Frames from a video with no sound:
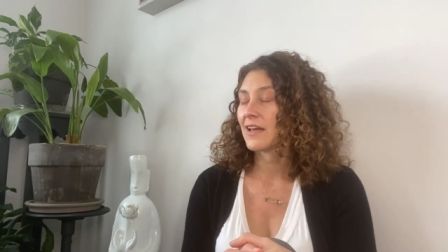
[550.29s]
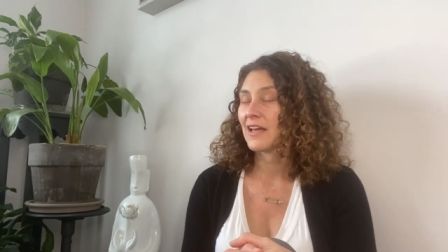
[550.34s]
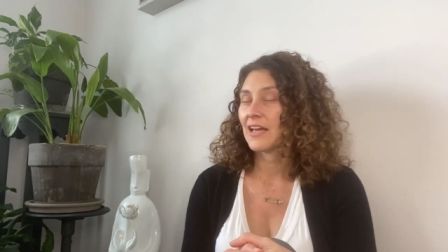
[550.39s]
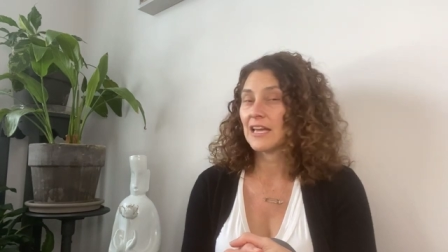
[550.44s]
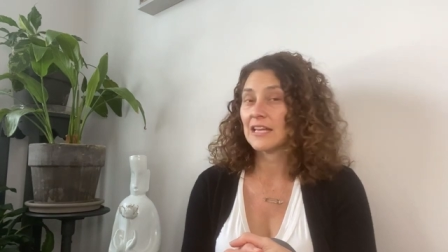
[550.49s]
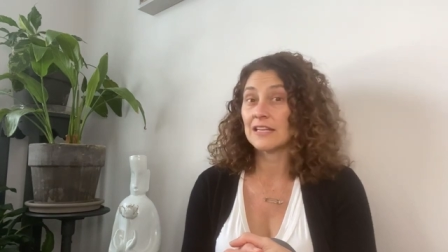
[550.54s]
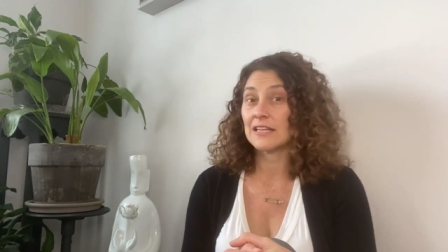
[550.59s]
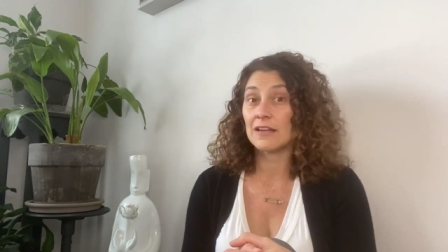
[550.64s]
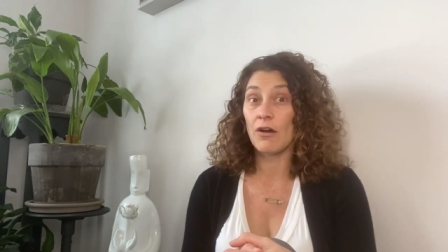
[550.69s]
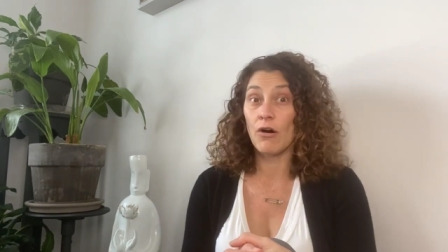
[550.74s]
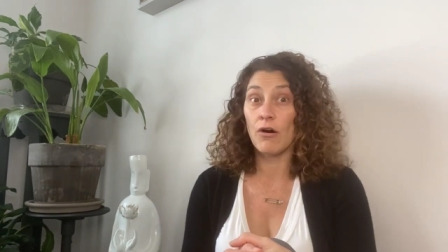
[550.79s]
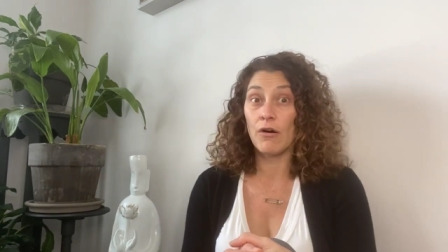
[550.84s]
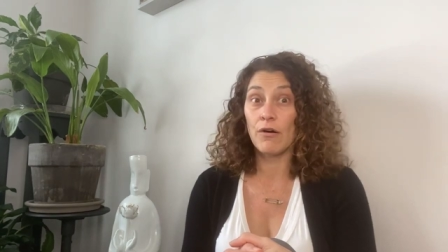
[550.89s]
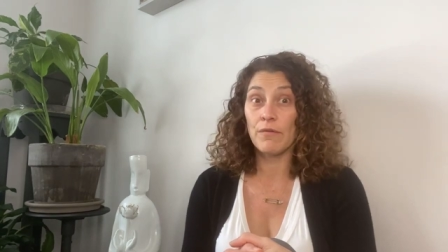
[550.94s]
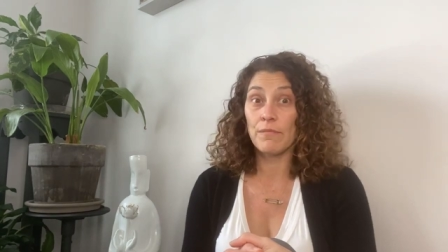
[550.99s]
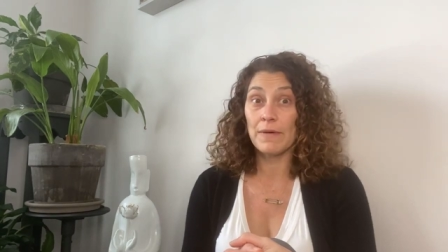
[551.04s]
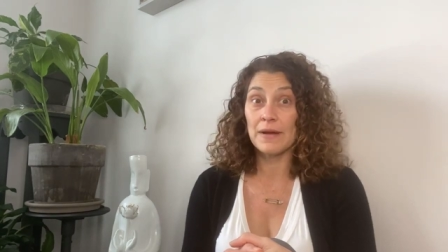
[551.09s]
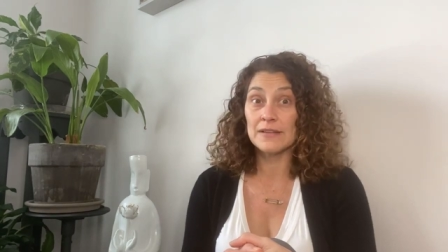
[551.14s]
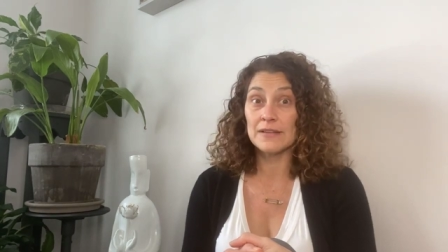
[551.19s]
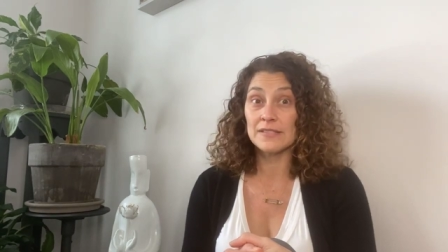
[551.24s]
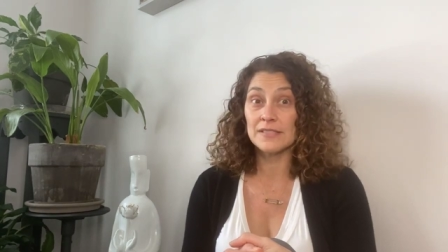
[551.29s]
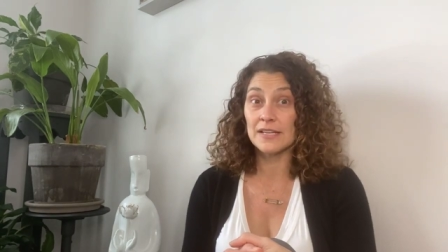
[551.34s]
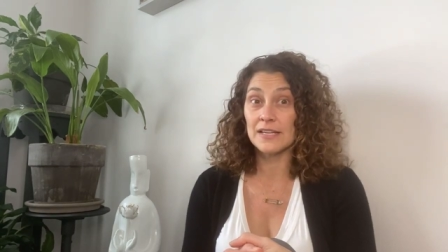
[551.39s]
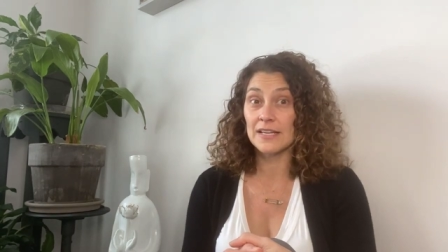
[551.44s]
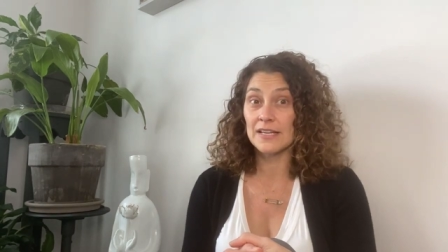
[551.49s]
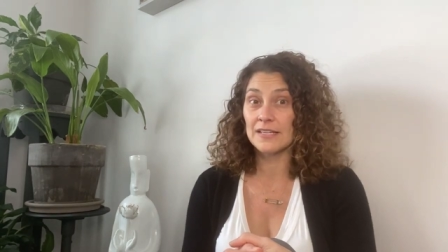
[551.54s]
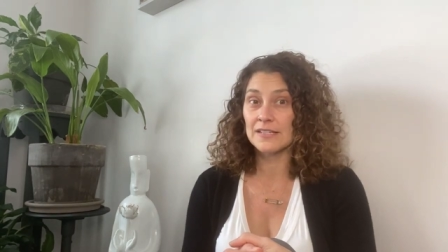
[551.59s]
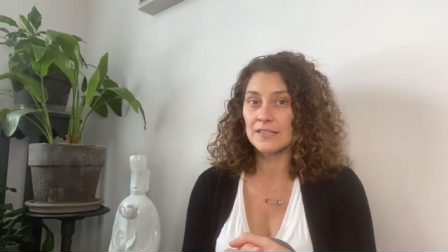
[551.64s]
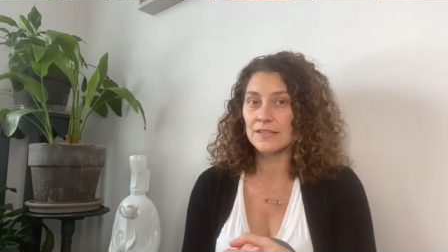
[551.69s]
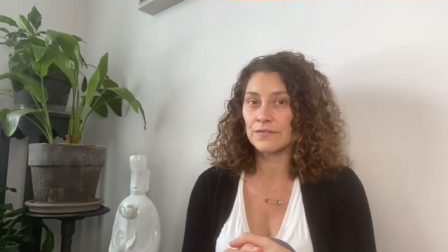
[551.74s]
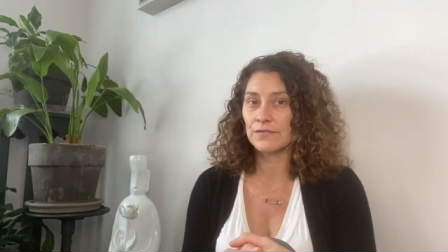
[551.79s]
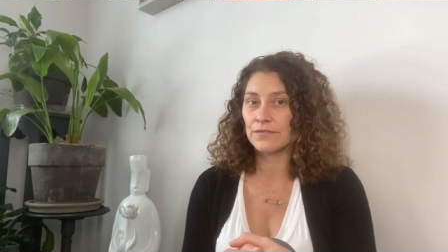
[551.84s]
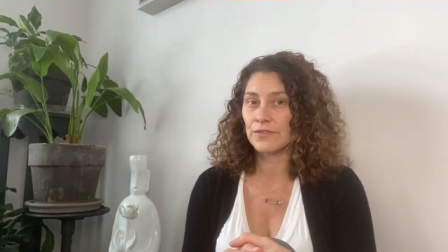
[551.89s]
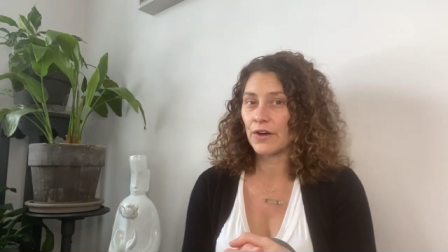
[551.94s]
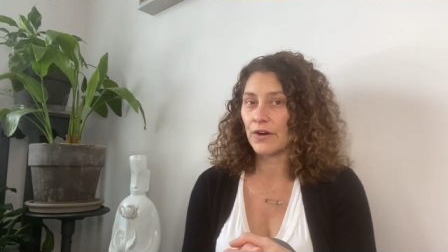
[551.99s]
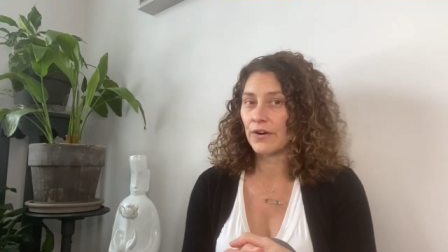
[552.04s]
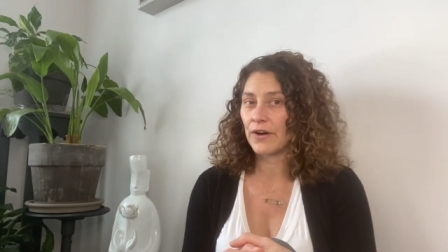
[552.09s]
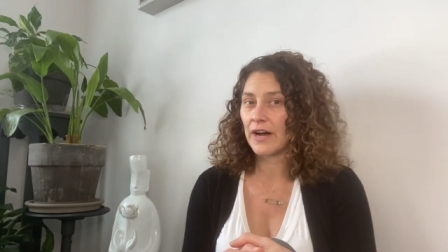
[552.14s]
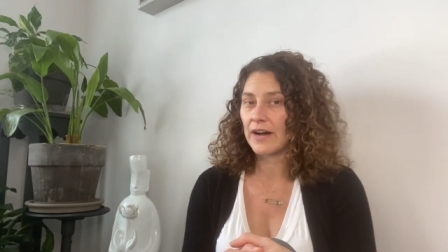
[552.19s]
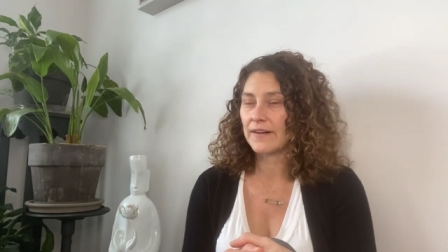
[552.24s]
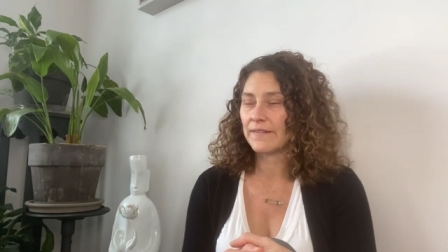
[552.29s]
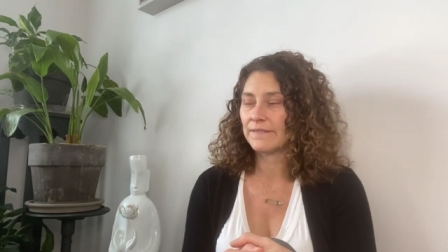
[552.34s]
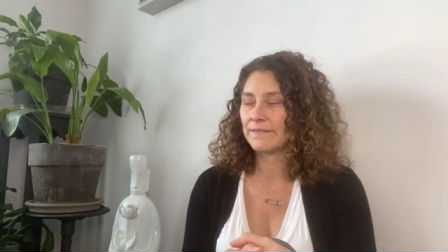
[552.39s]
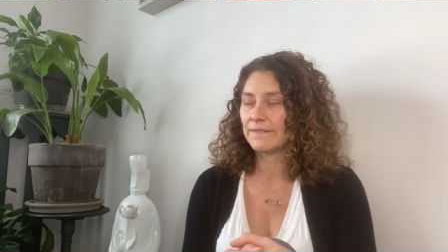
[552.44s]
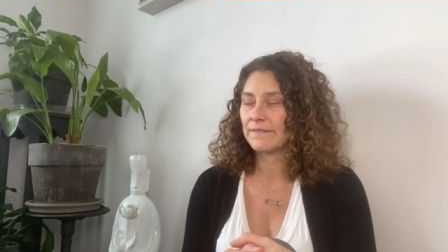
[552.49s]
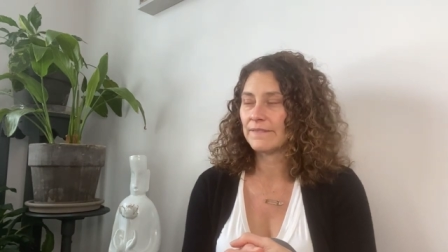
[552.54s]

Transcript: in all of my studies of yoga.